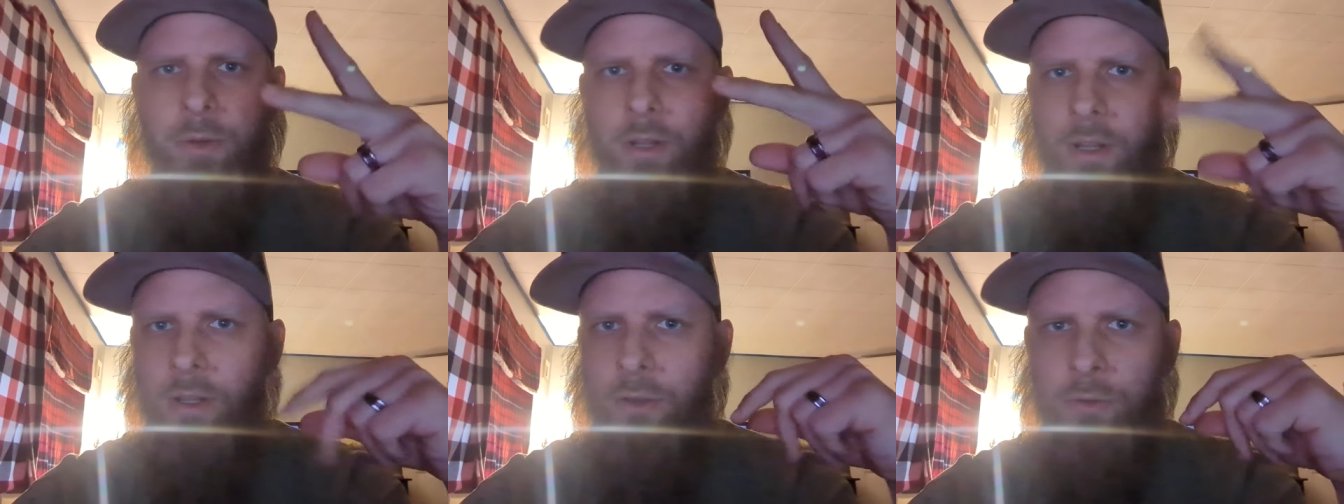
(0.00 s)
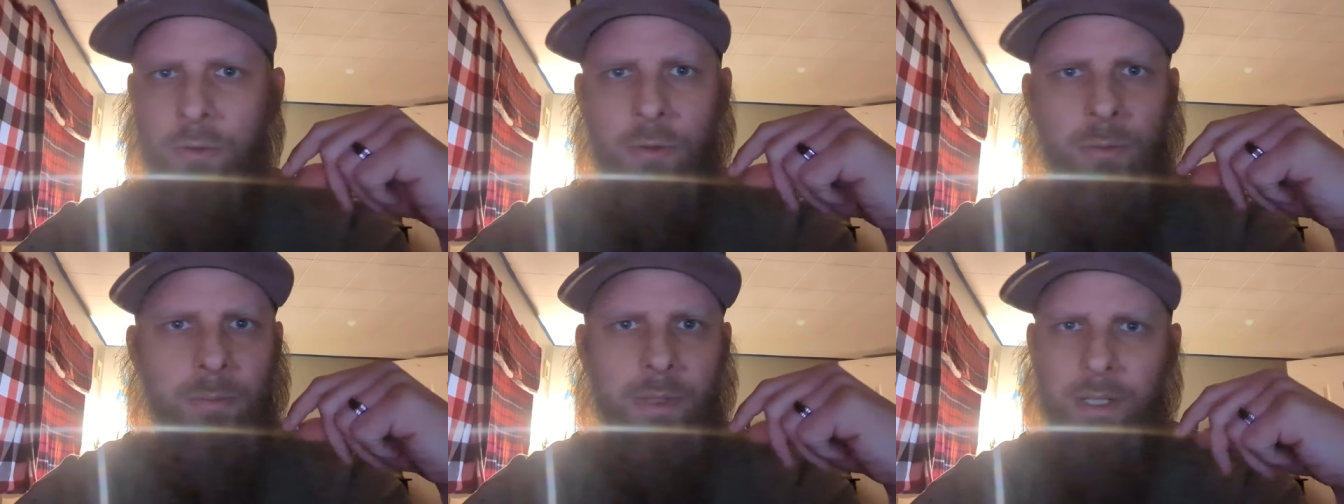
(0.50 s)
the
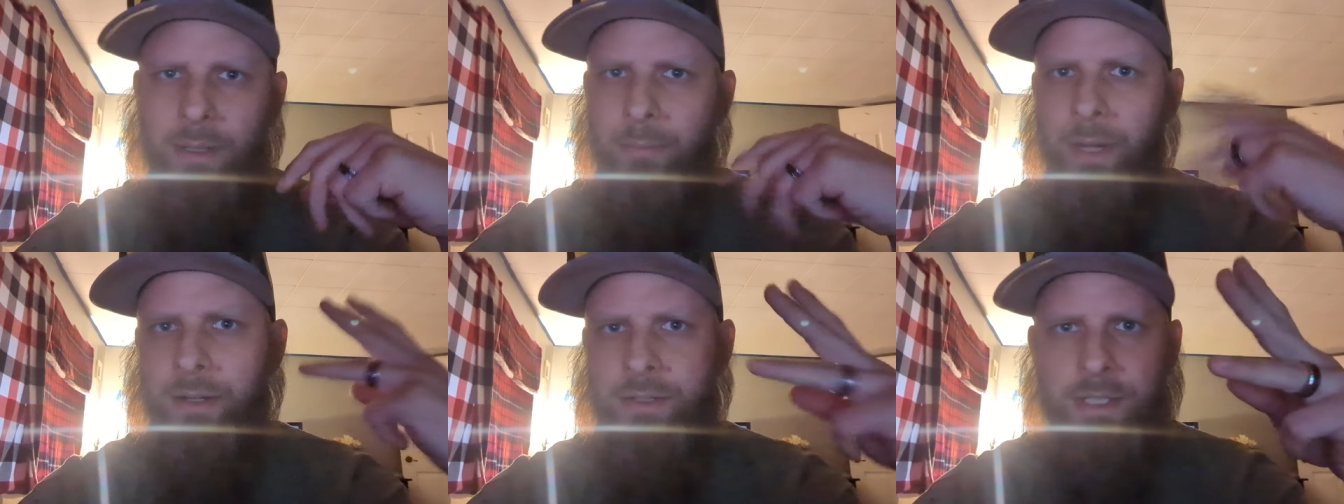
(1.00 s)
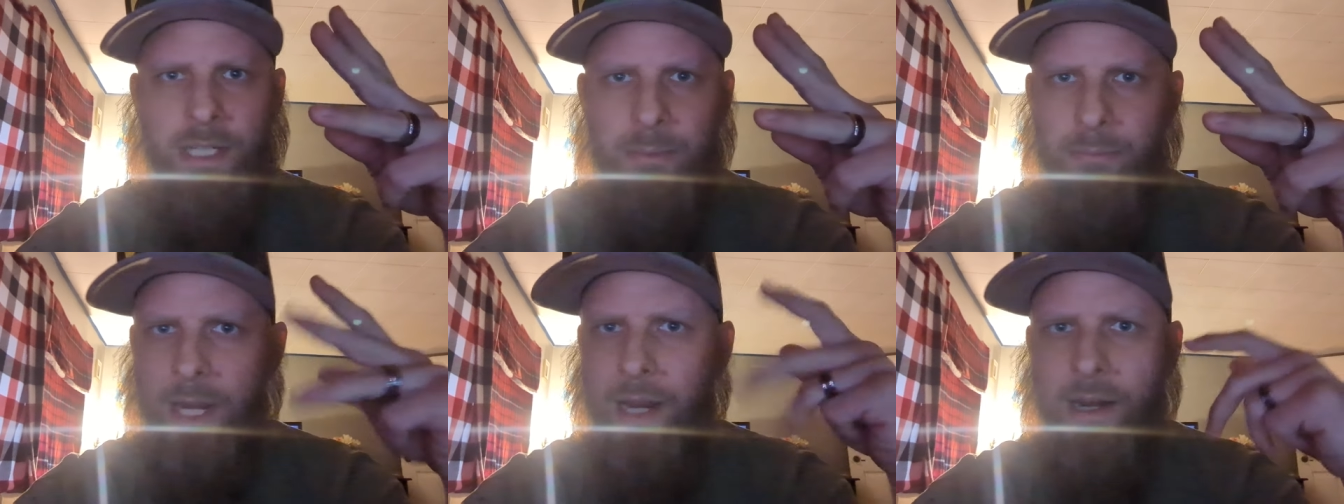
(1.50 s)
Loom and the
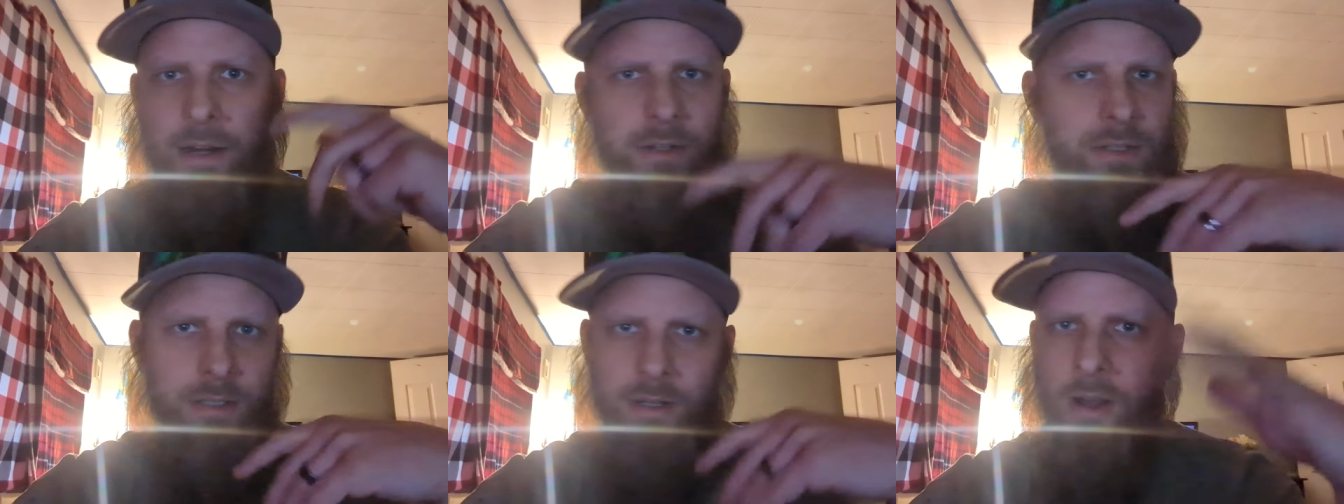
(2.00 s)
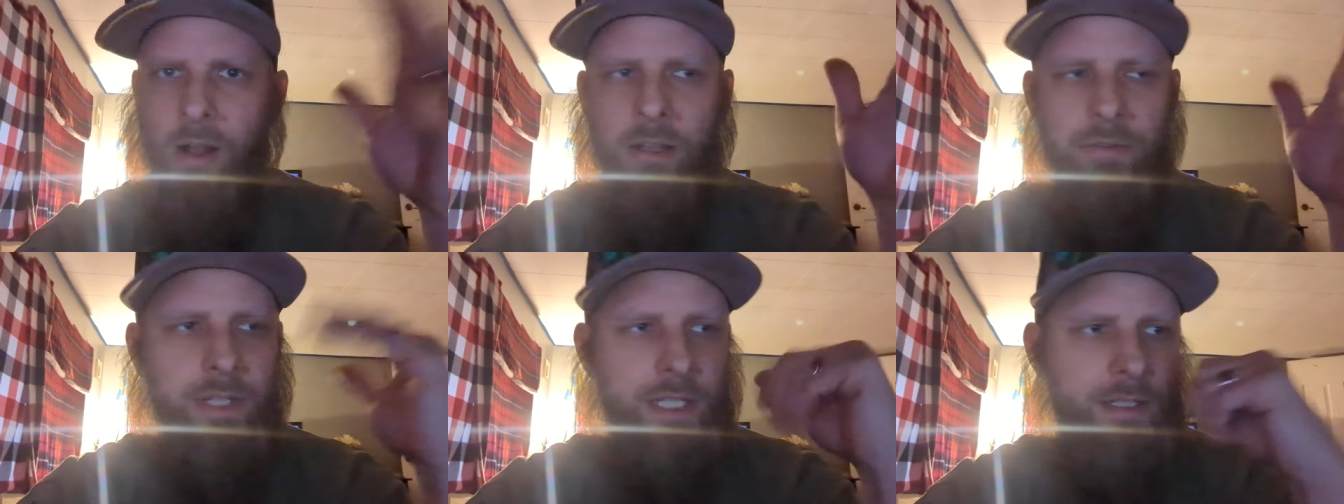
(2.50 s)
Bernstein Bears and all
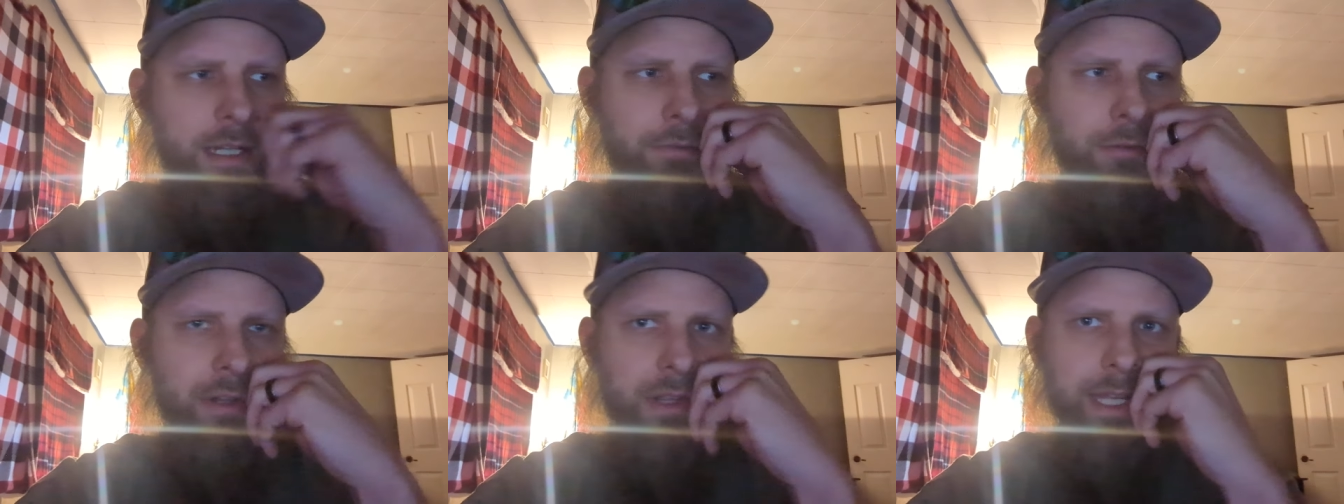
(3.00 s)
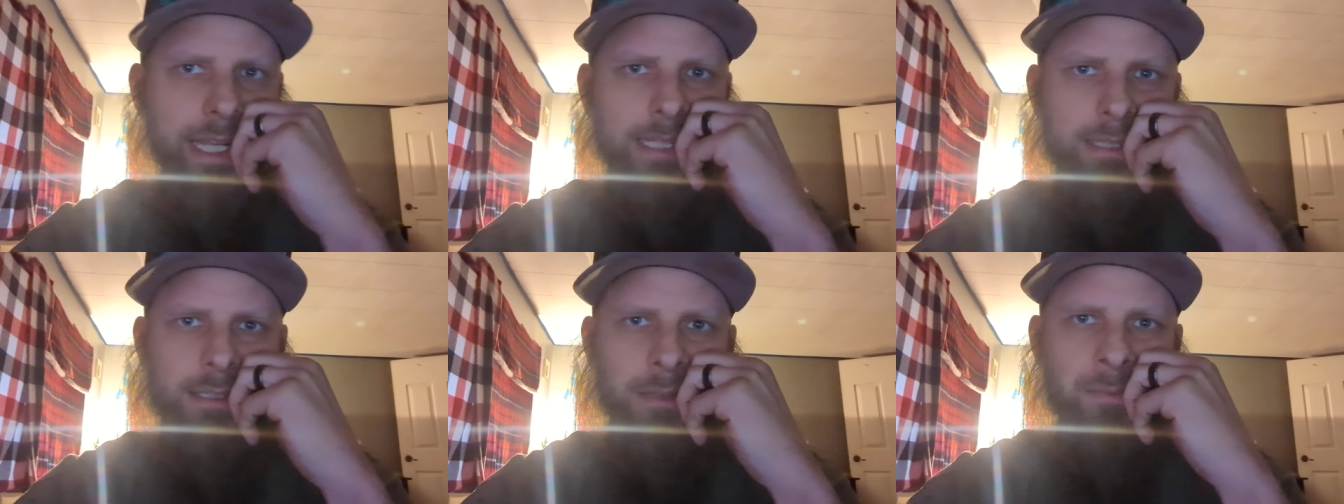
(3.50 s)
of these different
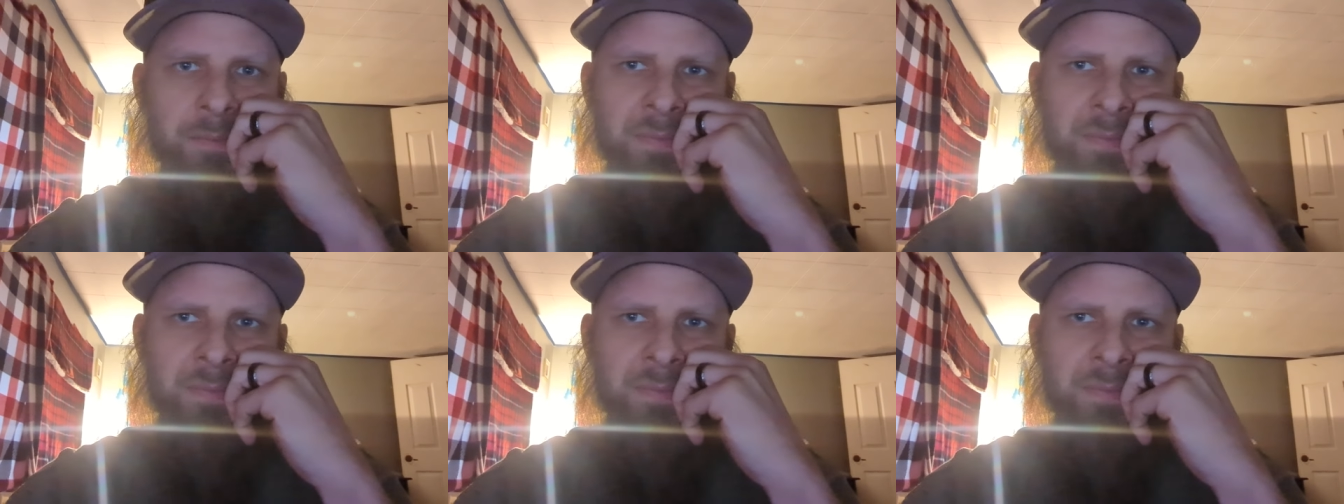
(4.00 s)
things.